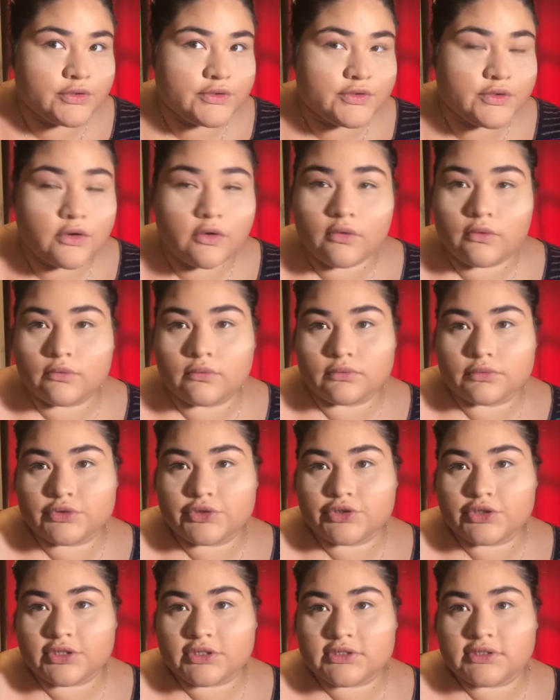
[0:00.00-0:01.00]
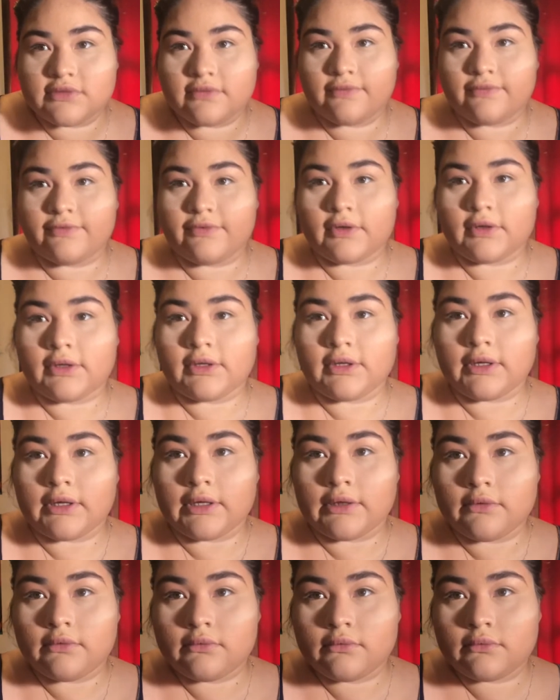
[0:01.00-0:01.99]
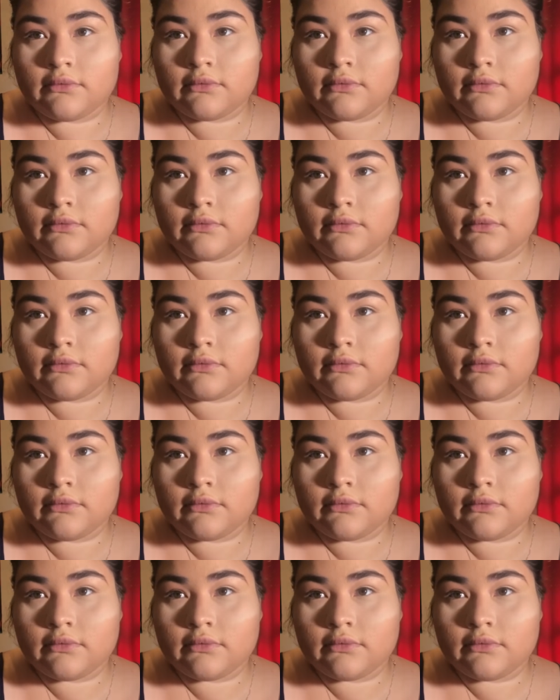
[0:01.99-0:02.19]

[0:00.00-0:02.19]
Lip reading: so just fill it in.